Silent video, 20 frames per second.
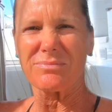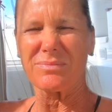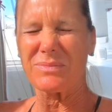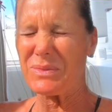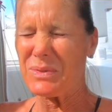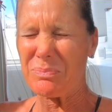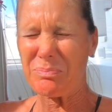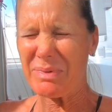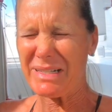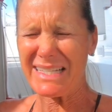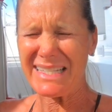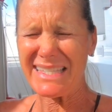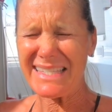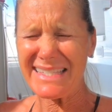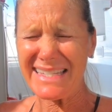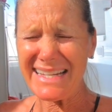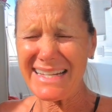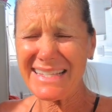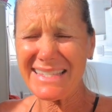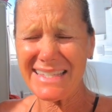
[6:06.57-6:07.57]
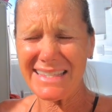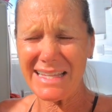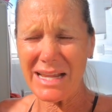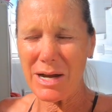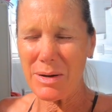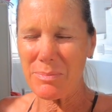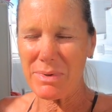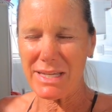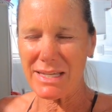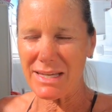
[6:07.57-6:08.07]
but it stinks in there
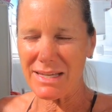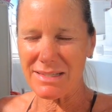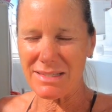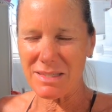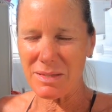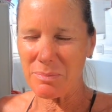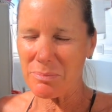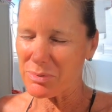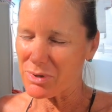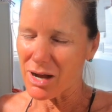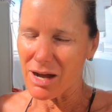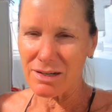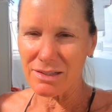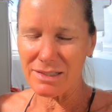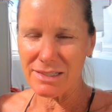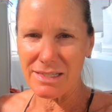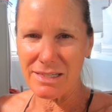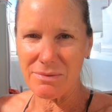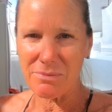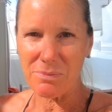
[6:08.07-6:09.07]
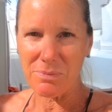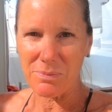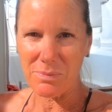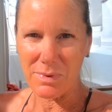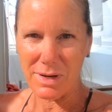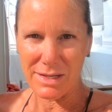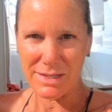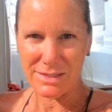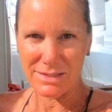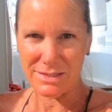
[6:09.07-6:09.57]
because the broccoli
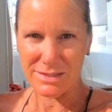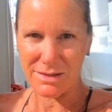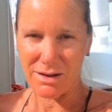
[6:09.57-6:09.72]
was